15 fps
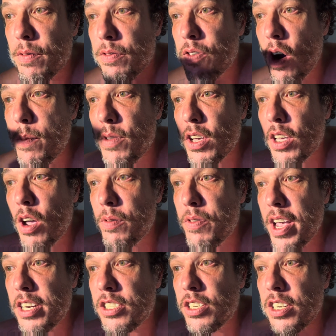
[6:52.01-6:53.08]
from the
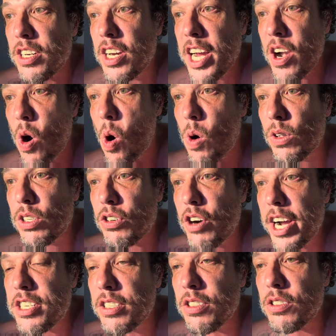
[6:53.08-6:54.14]
convention in all
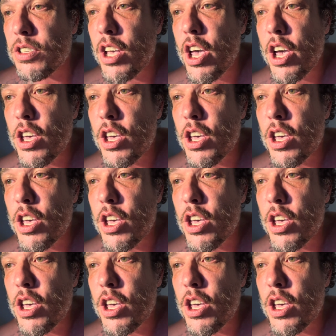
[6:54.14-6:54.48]
directions.